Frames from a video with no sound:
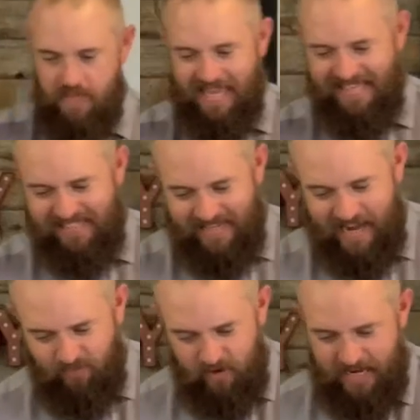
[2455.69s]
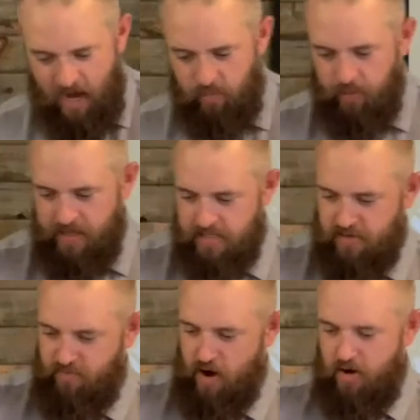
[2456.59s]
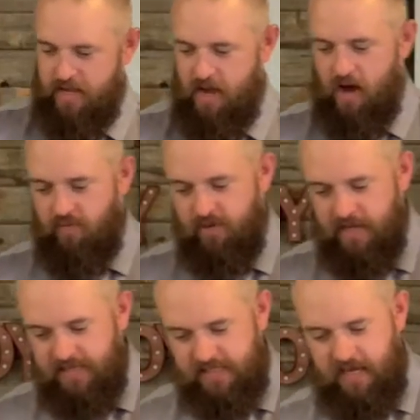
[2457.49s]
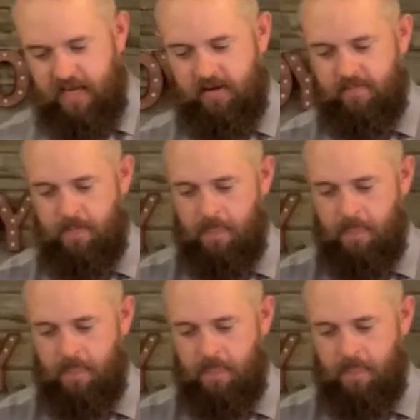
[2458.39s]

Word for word: is to never downplay the severity of sin.